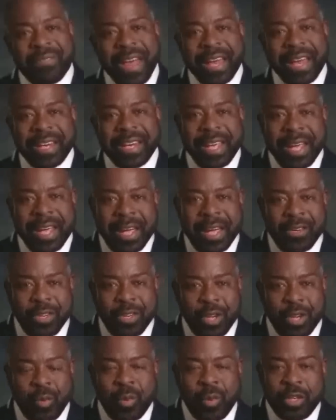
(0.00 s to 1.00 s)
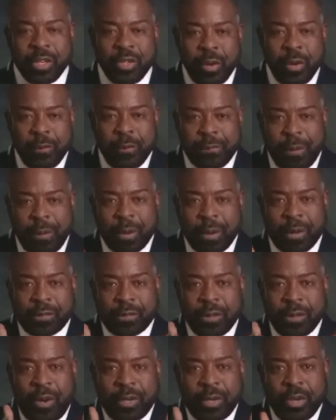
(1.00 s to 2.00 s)
that in you. When you
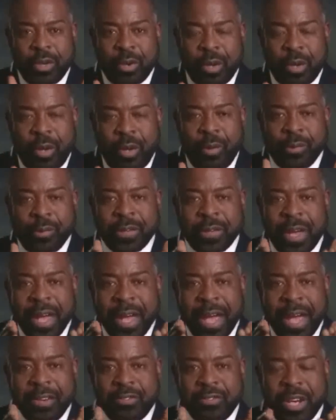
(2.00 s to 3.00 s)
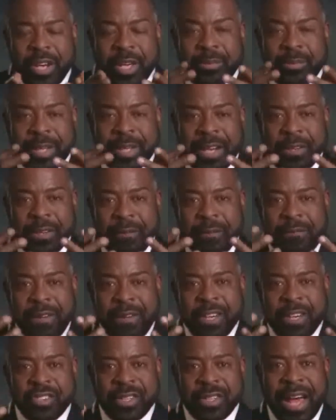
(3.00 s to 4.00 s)
focus on your goals and dreams and you
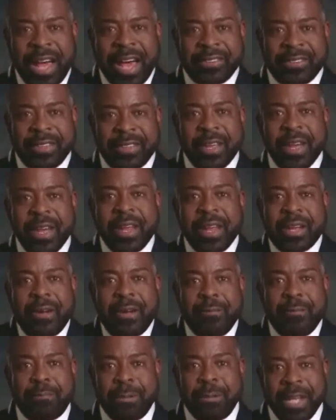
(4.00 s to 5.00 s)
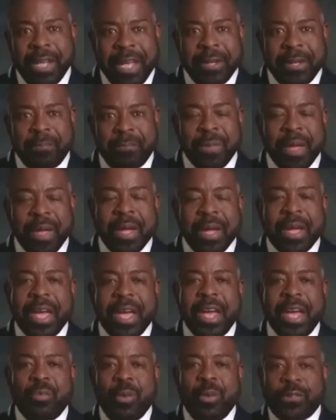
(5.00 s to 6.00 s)
visualize it complete,
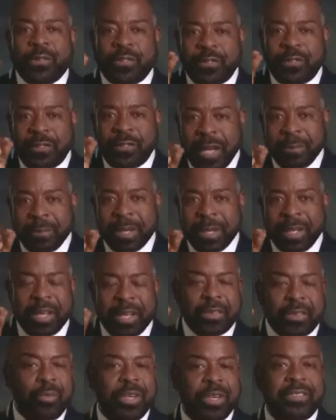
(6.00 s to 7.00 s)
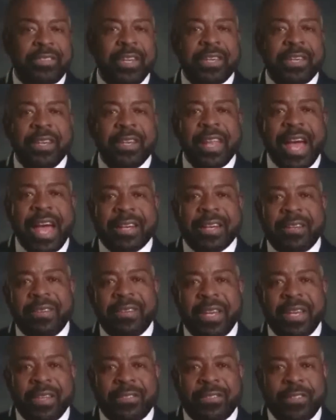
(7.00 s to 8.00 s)
it will stimulate the reticular
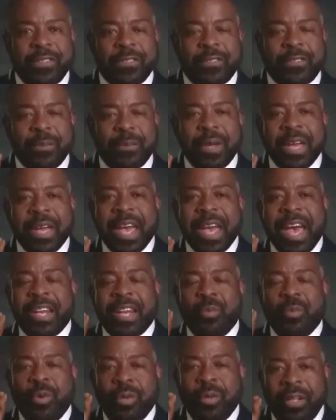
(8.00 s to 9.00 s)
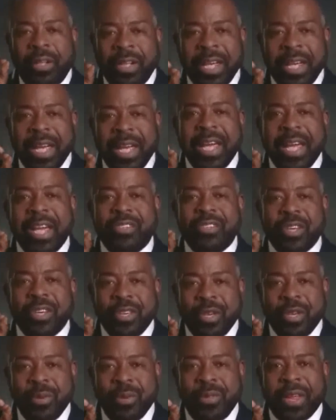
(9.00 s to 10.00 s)
activating system and it will lead
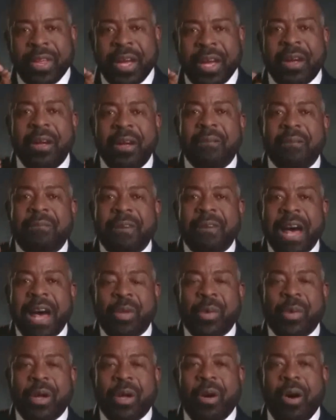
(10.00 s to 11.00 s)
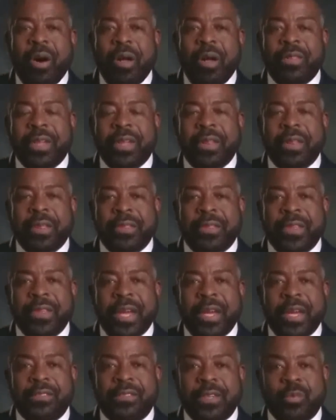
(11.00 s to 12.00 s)
you there following all the other
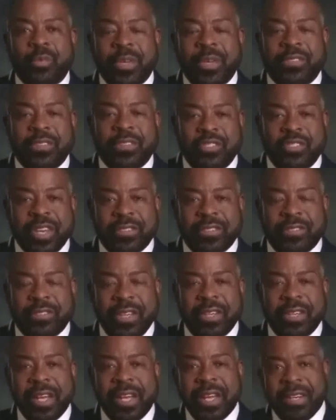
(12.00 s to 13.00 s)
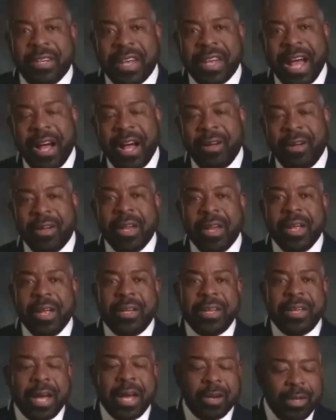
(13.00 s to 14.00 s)
things that we suggested. Now,
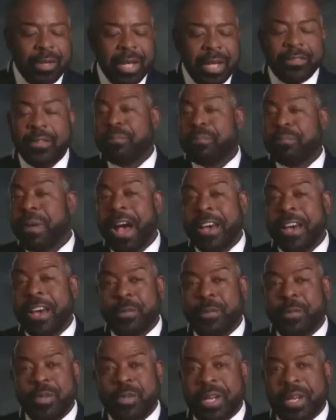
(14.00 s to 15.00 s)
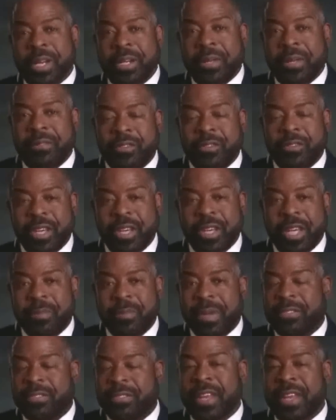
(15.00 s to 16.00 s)
not only is it possible you can live your
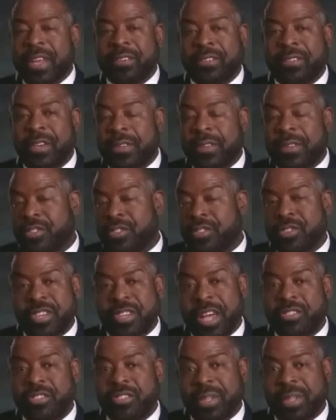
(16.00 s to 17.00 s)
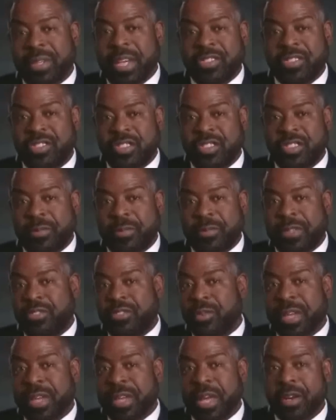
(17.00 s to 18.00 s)
dream, it's necessary that you change relationships, that
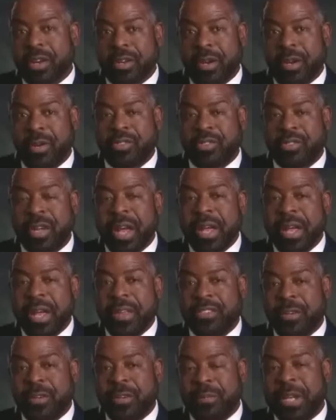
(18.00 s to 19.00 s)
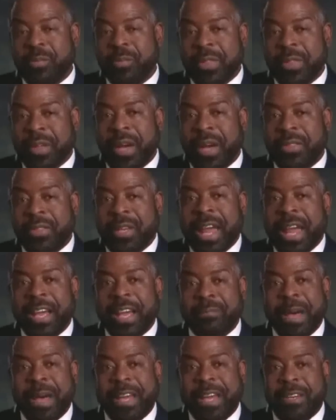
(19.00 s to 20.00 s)
you get a coach, that you meet with other
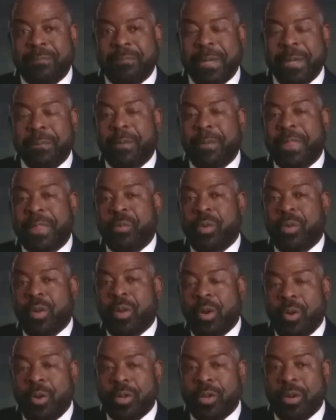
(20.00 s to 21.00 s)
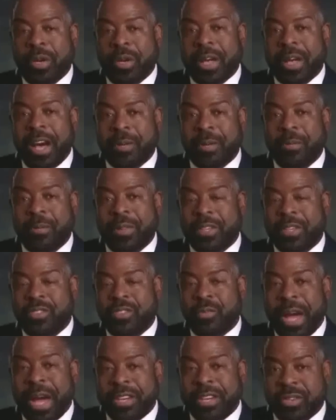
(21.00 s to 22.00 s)
like-minded people that will hold you accountable, that
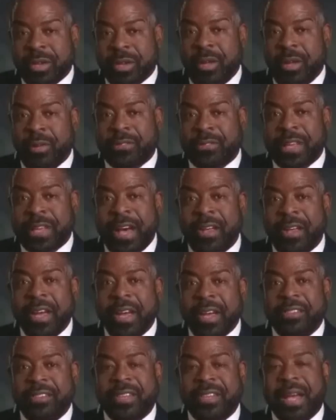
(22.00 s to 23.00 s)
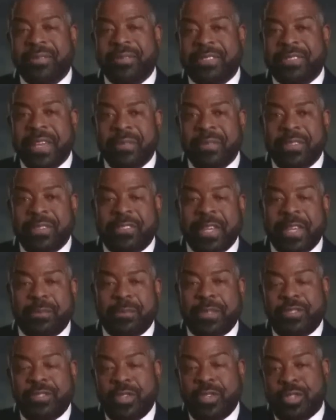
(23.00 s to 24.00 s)
you write your goals down, that you have 7
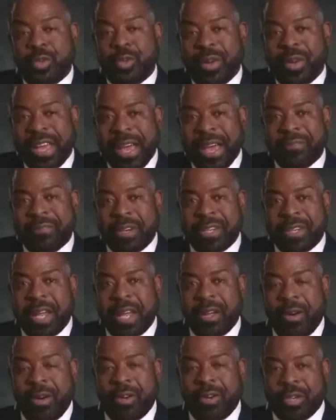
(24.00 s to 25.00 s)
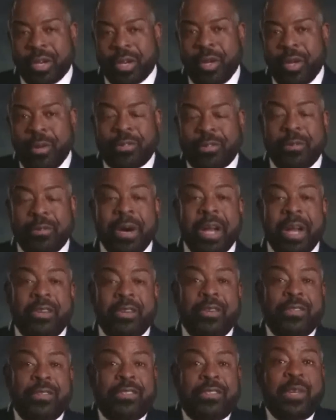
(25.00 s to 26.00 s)
steps that you do every day on your goals to
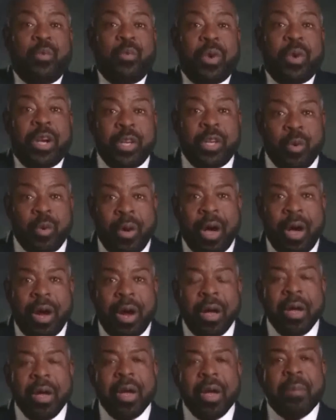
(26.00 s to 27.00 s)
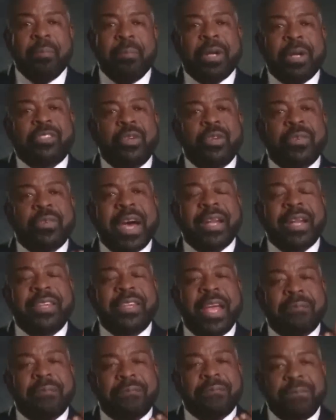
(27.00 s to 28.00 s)
monitor to see where you are. But you've got to
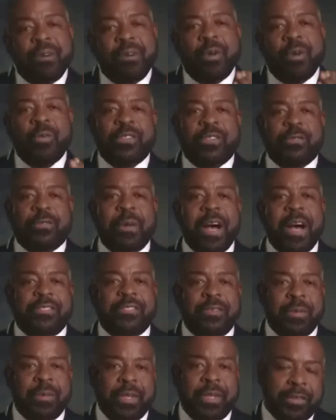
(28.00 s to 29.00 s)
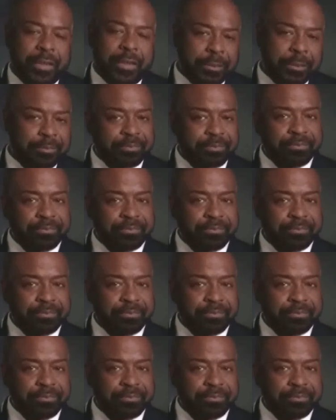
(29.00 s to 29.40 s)
take full responsibility.